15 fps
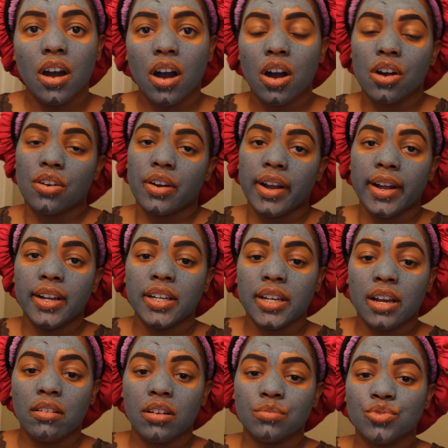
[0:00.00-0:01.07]
Alright,
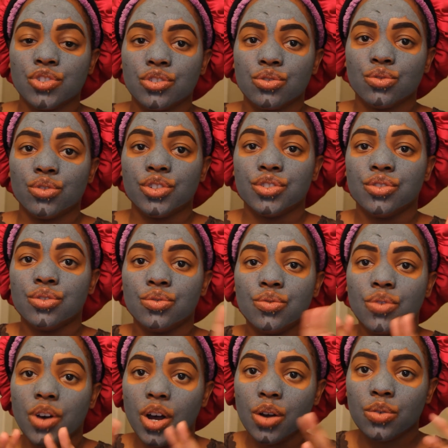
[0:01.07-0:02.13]
now I'm just going
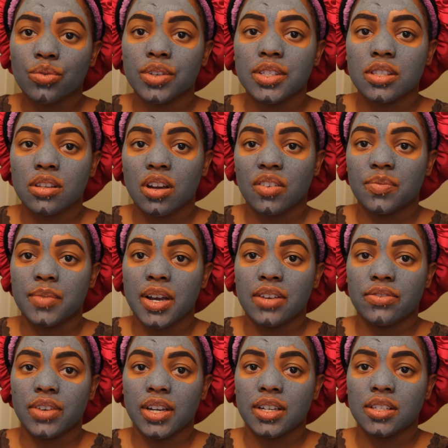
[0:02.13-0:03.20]
to rinse off my
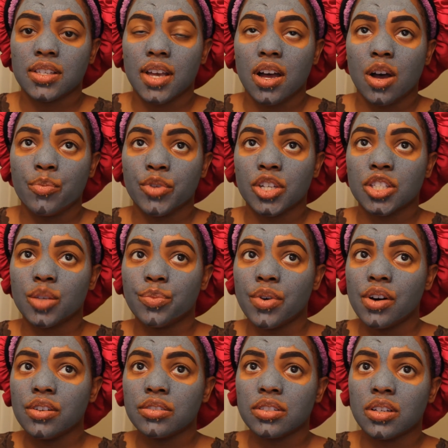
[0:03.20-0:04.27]
face. You're
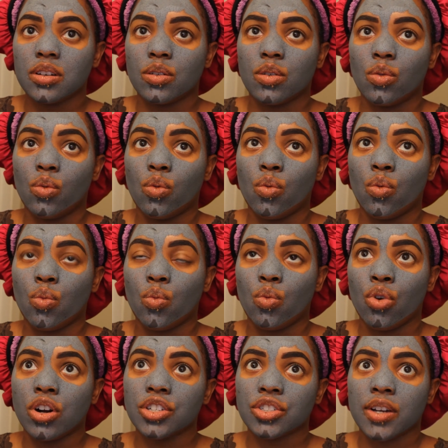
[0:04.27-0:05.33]
supposed to
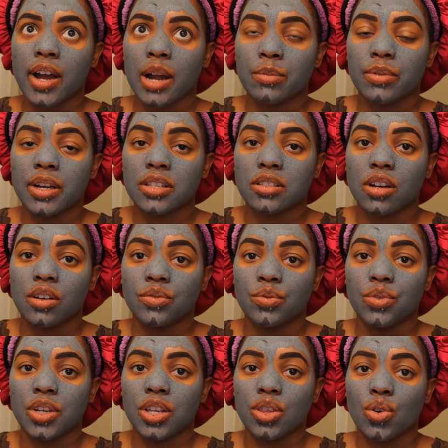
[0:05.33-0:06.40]
wash your eyebrows off
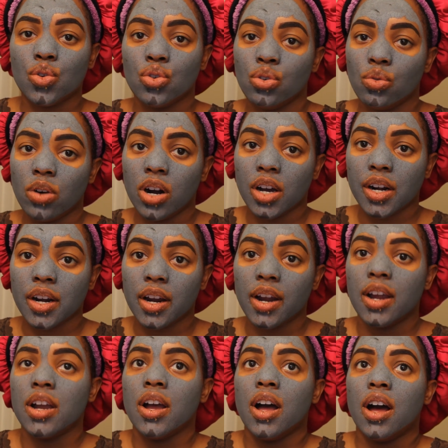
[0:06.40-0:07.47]
with cool water.
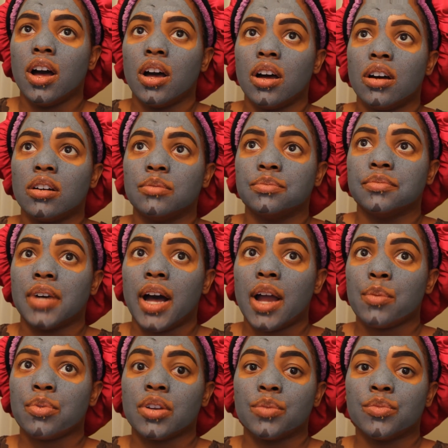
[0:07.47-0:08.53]
I
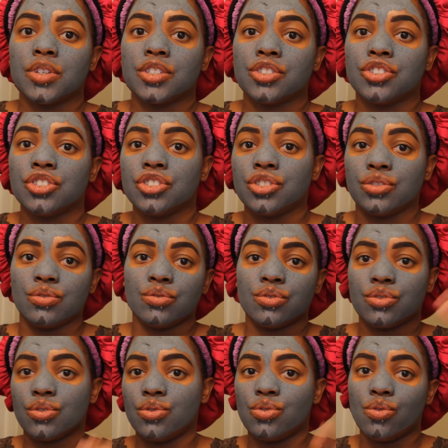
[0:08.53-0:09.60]
pretty much just
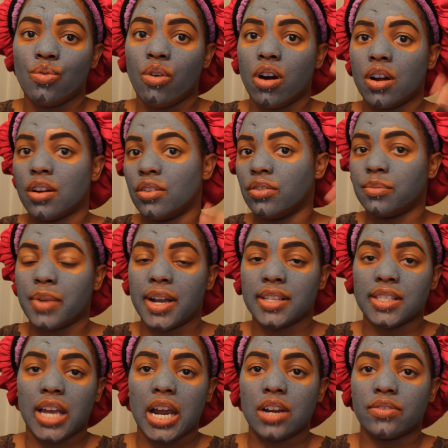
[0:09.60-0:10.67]
use cool water for my
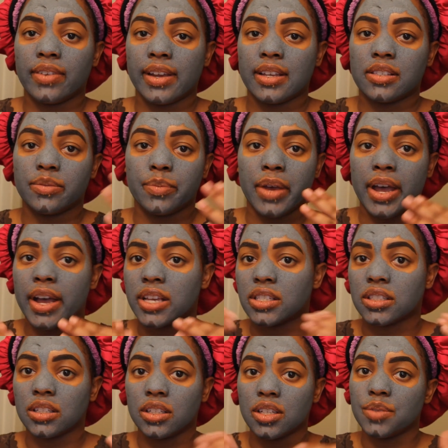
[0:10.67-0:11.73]
entire face,
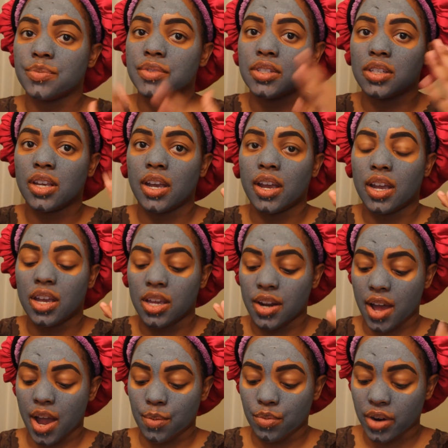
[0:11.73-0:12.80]
mask, lips, and
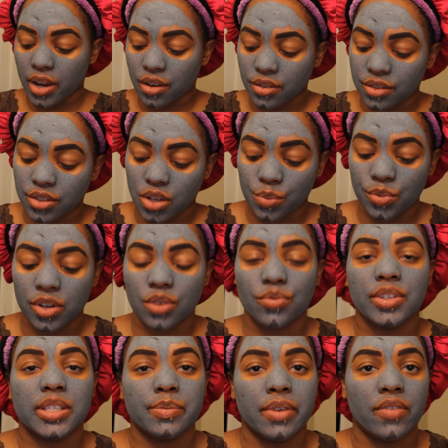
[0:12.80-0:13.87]
eyebrows. So I'm going to
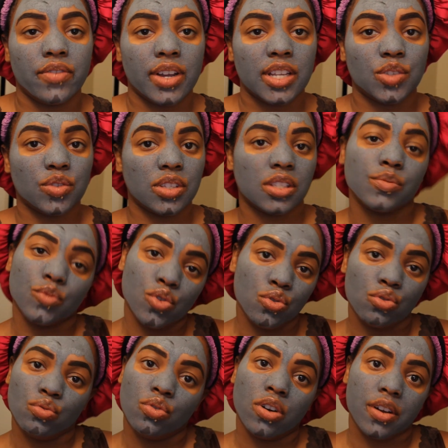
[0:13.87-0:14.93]
rinse my face with some
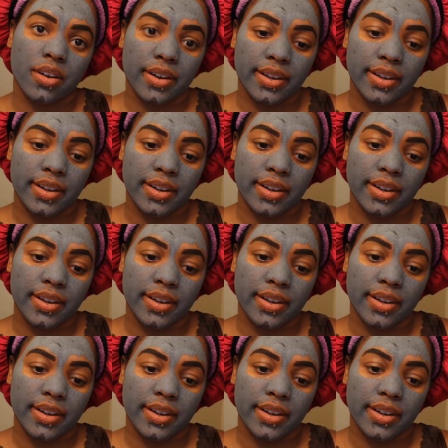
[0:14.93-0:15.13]
cool water